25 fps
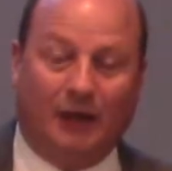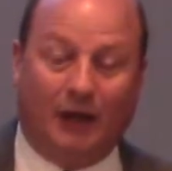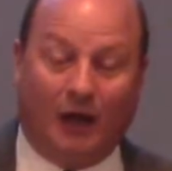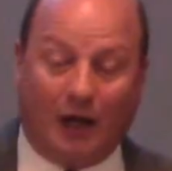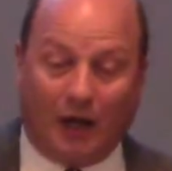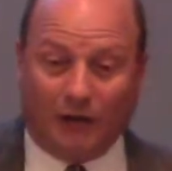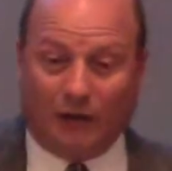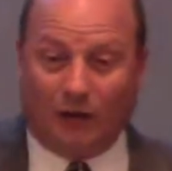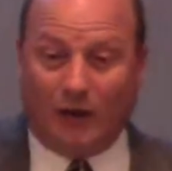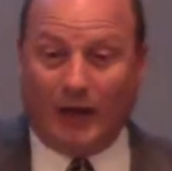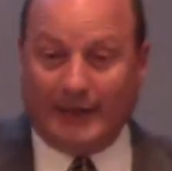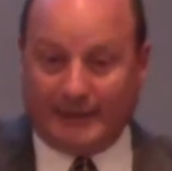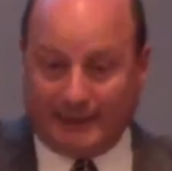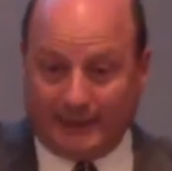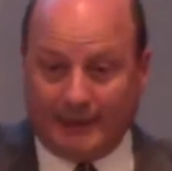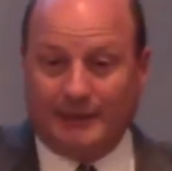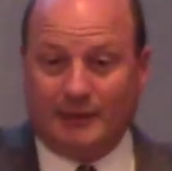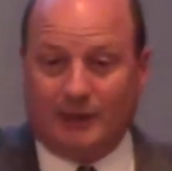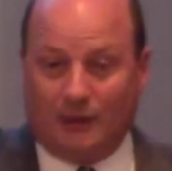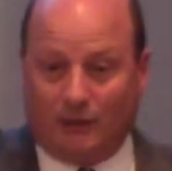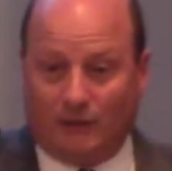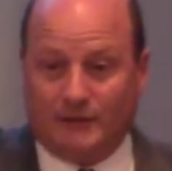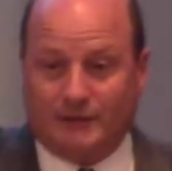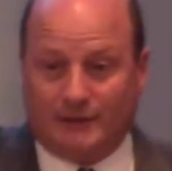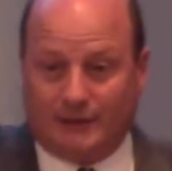Although I did
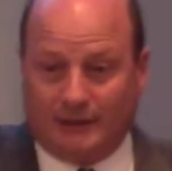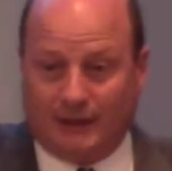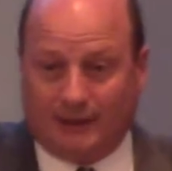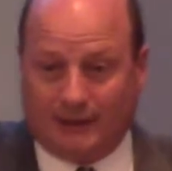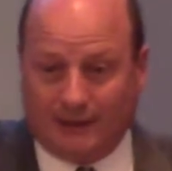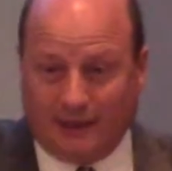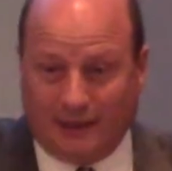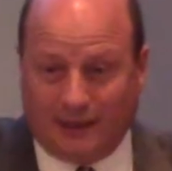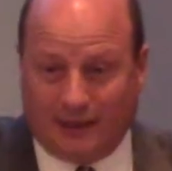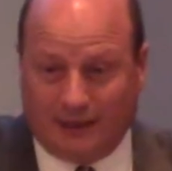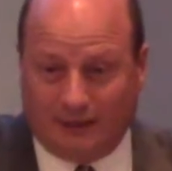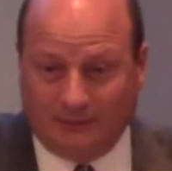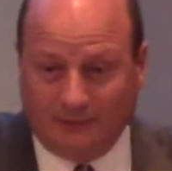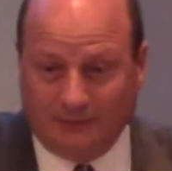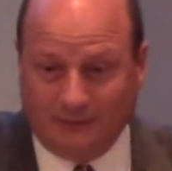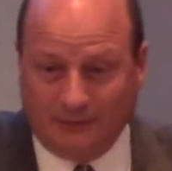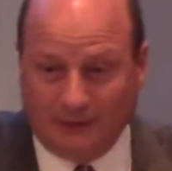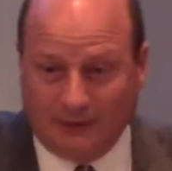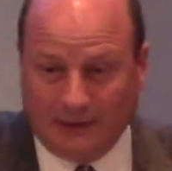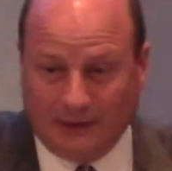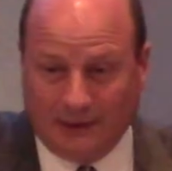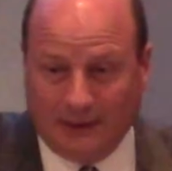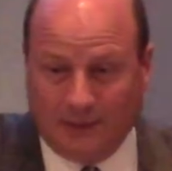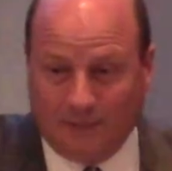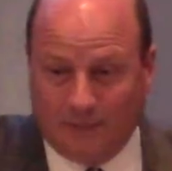know it was going to come,
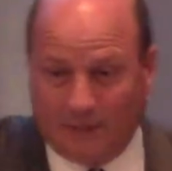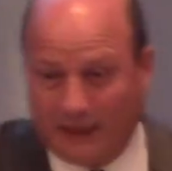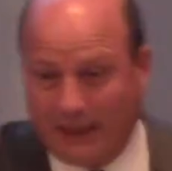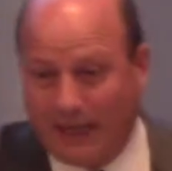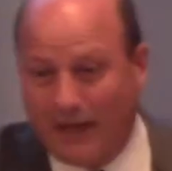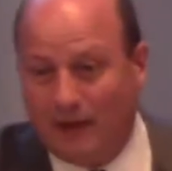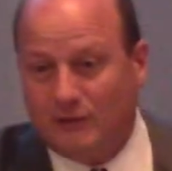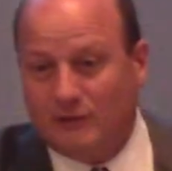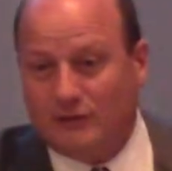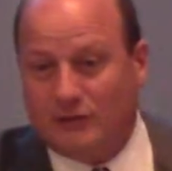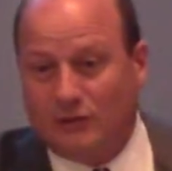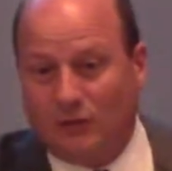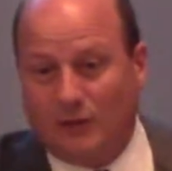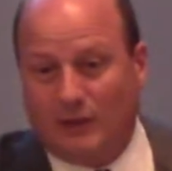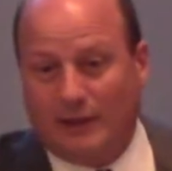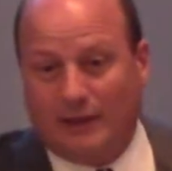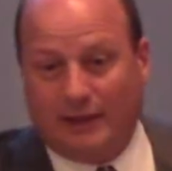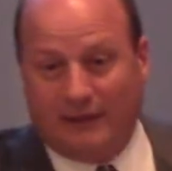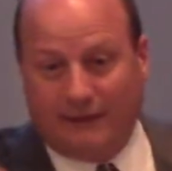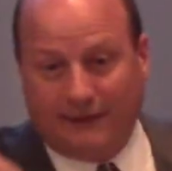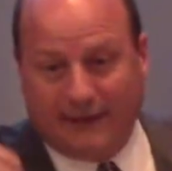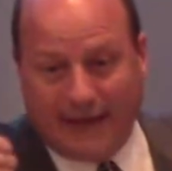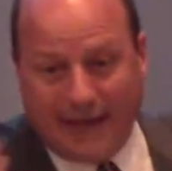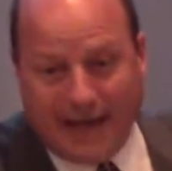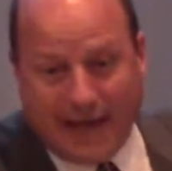but I was going
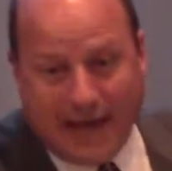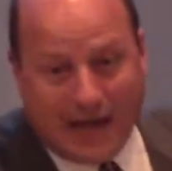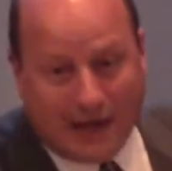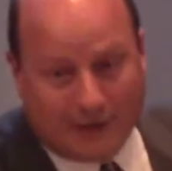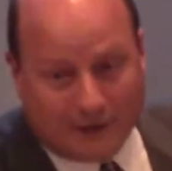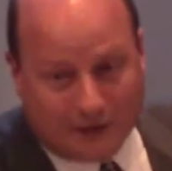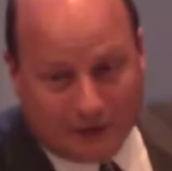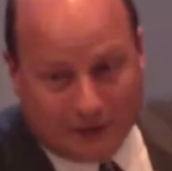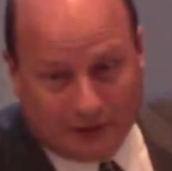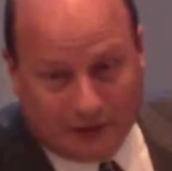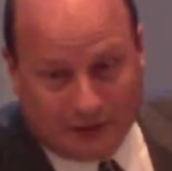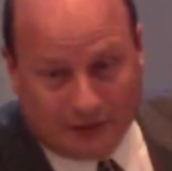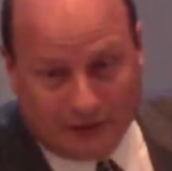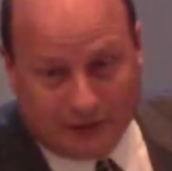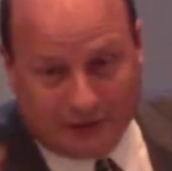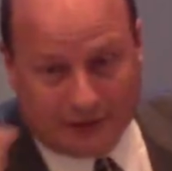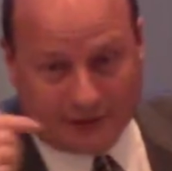on the outer